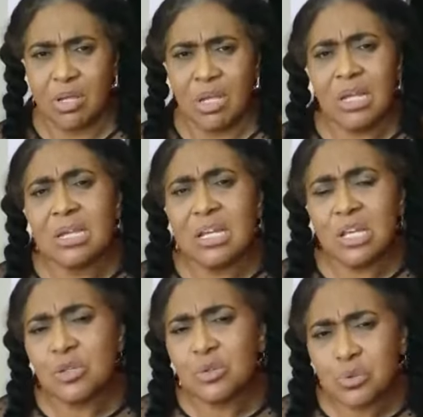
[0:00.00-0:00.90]
in
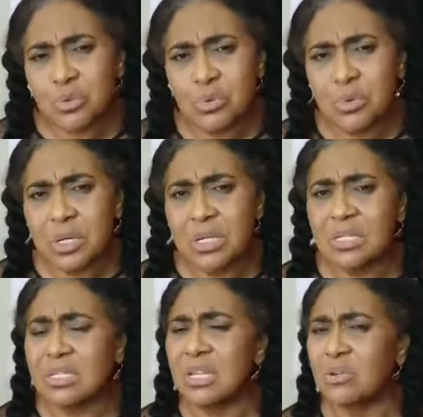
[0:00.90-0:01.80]
Isu
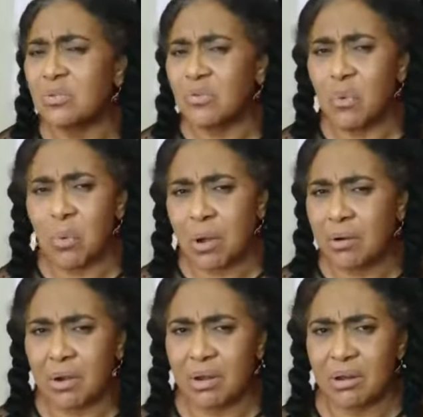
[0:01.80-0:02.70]
instead of
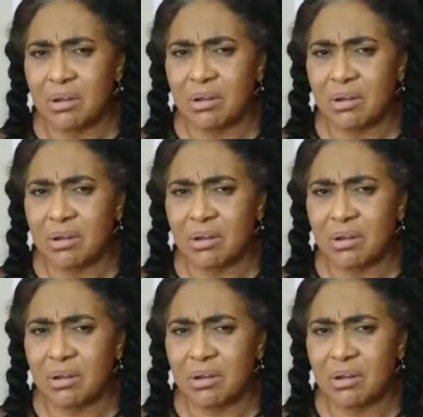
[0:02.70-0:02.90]
Owerri?